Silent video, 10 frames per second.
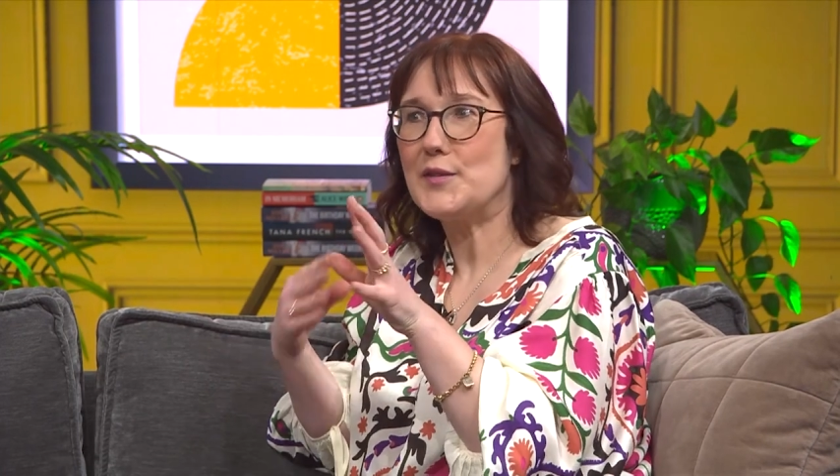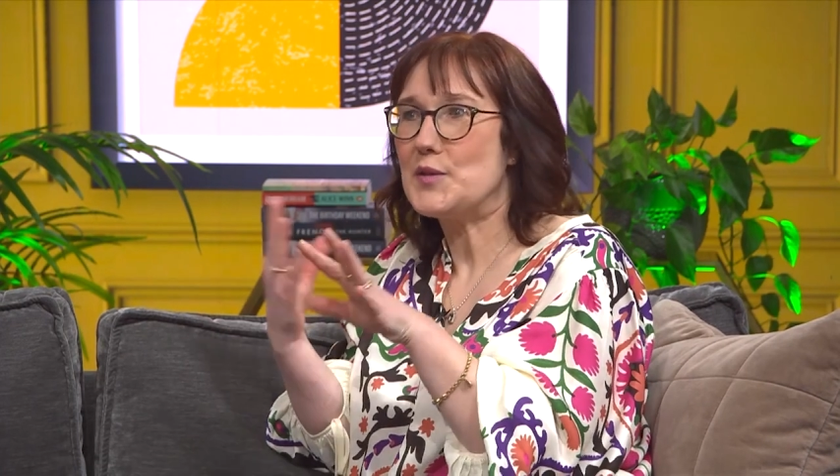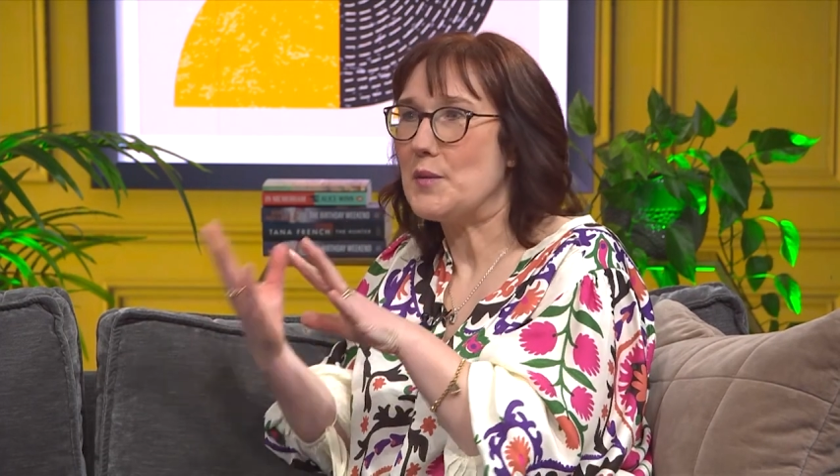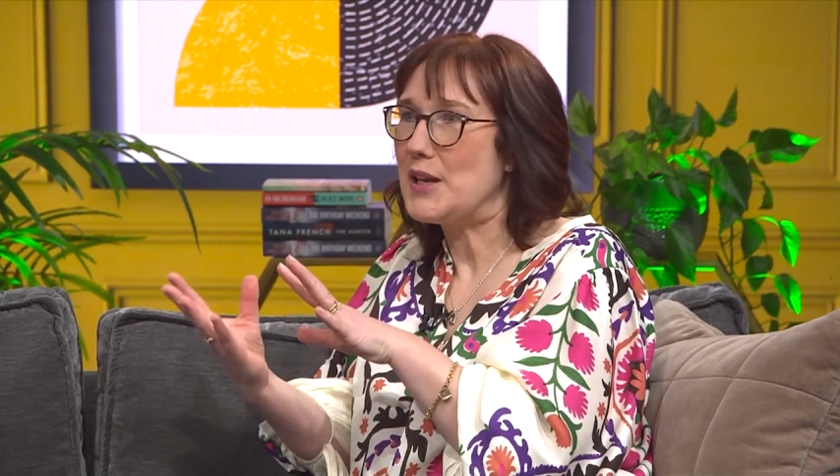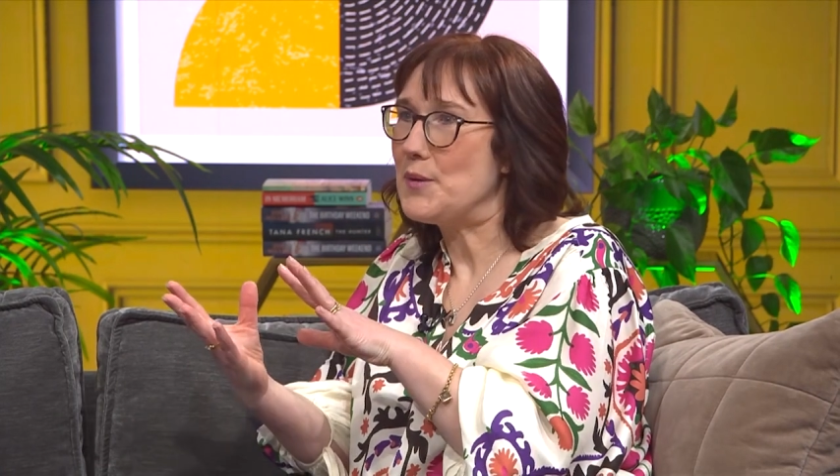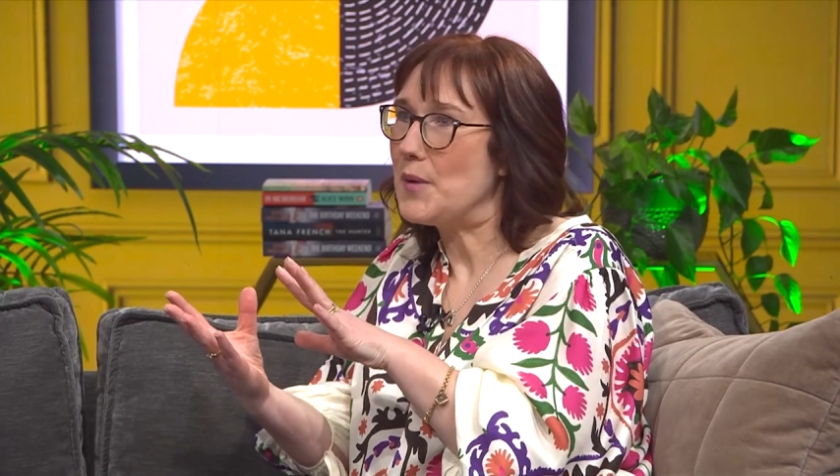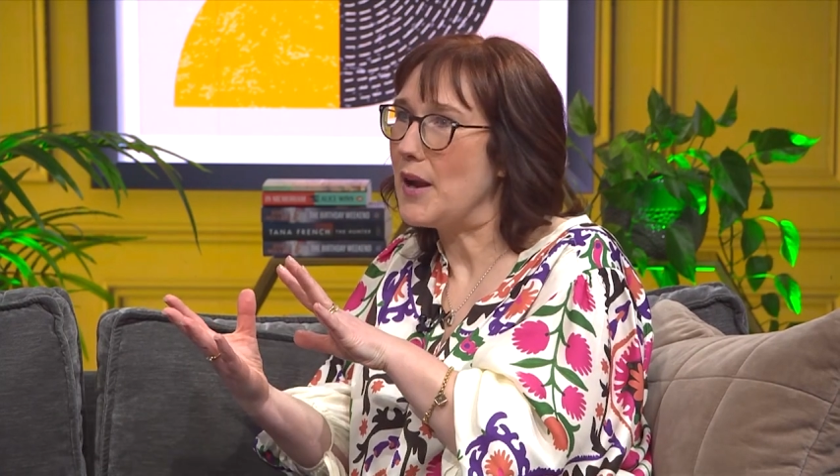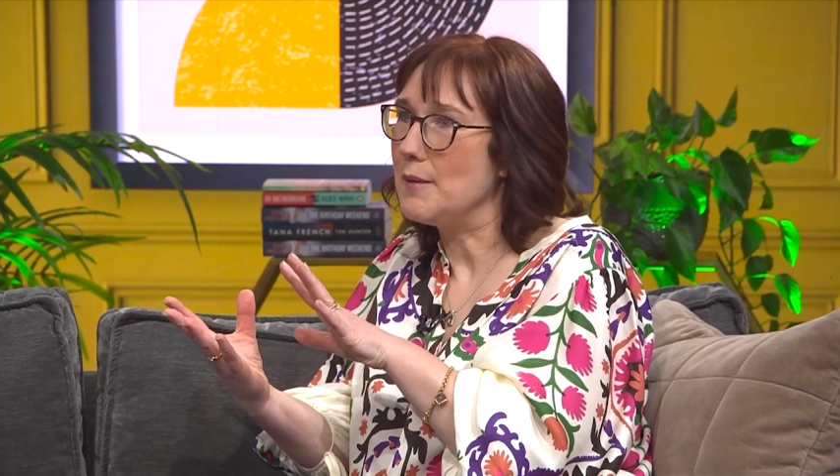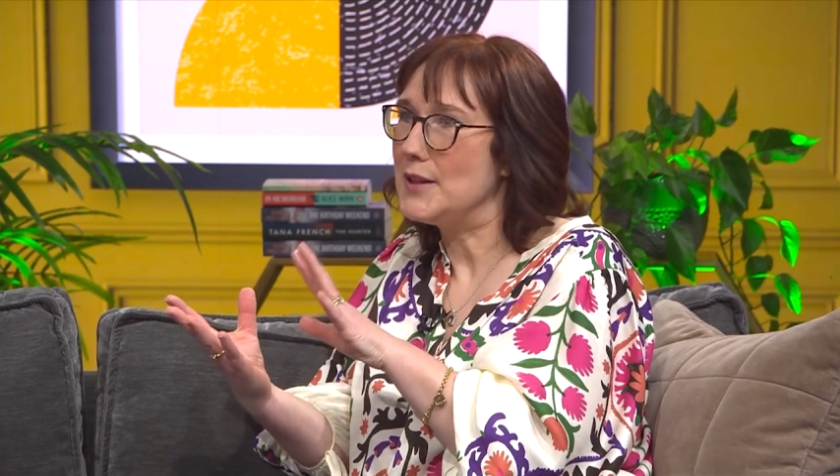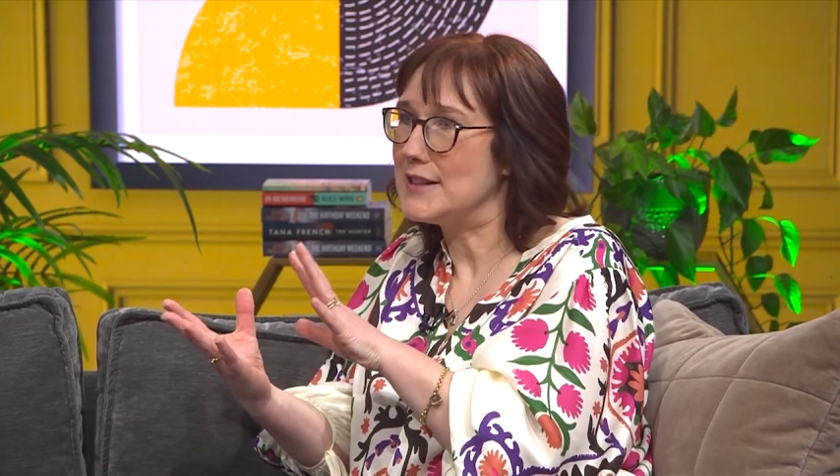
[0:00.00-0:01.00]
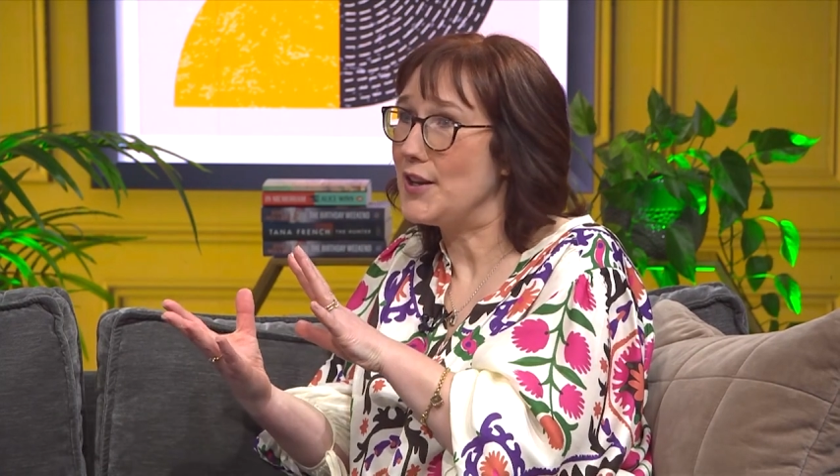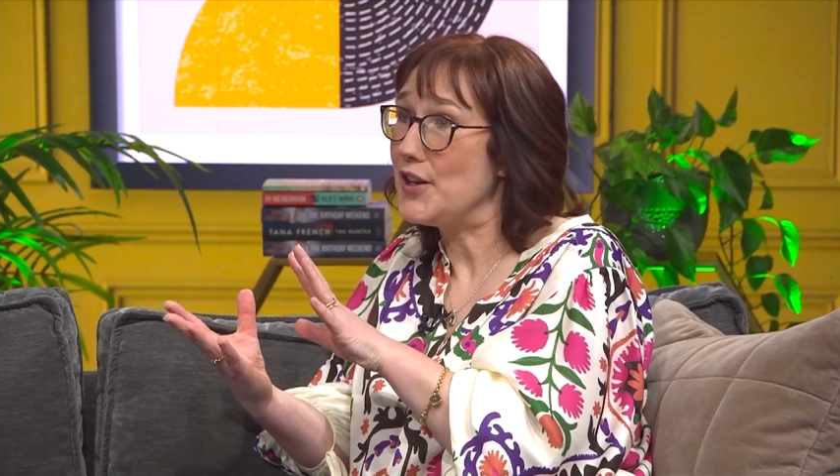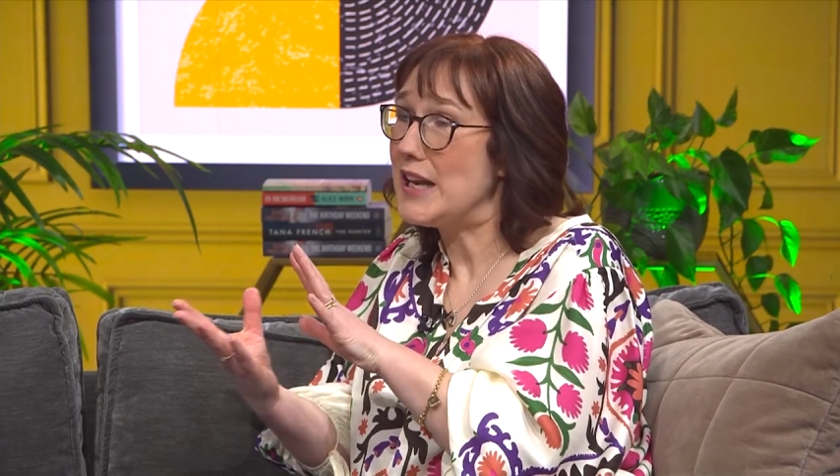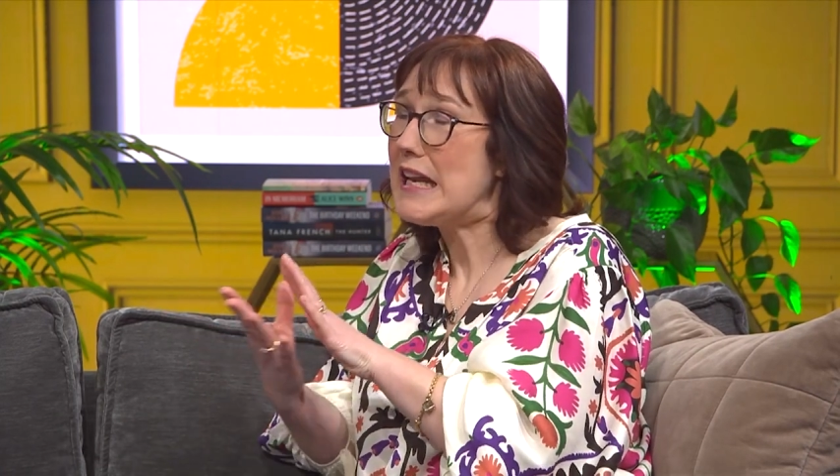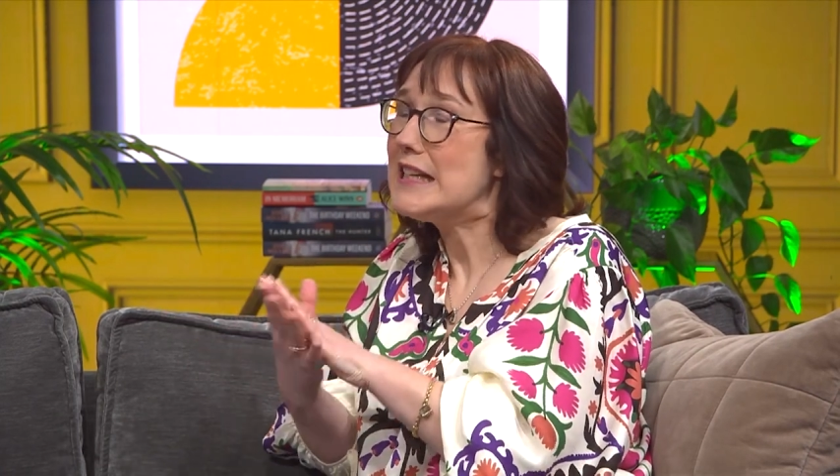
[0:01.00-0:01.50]
There's somebody who is her
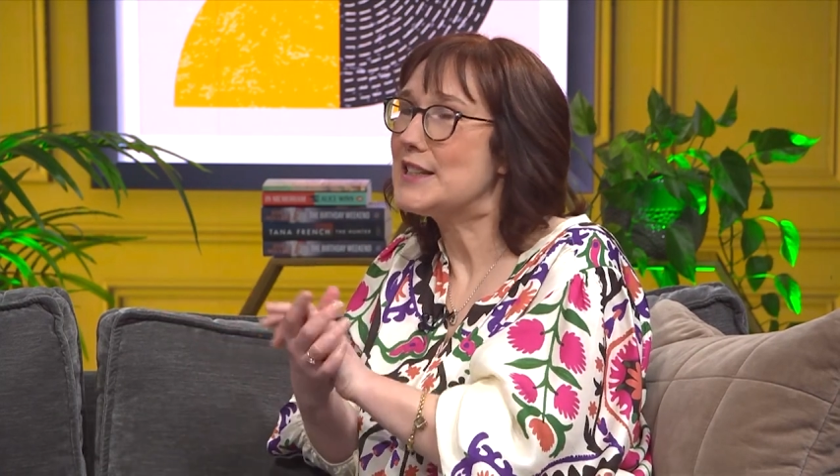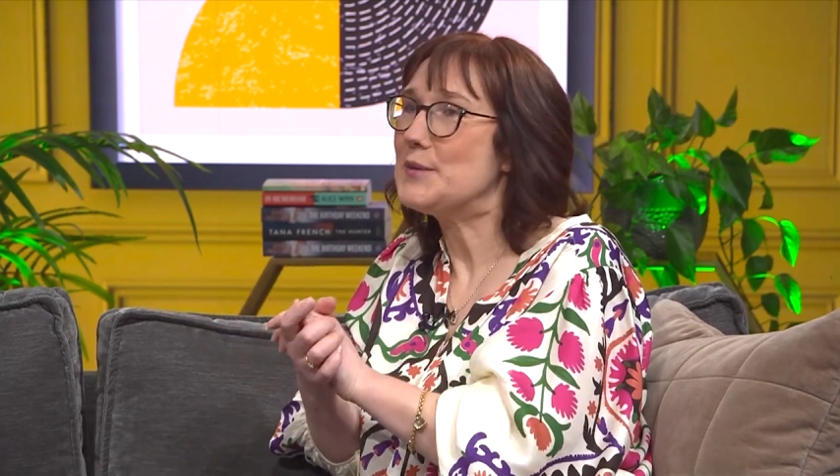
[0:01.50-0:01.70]
niece,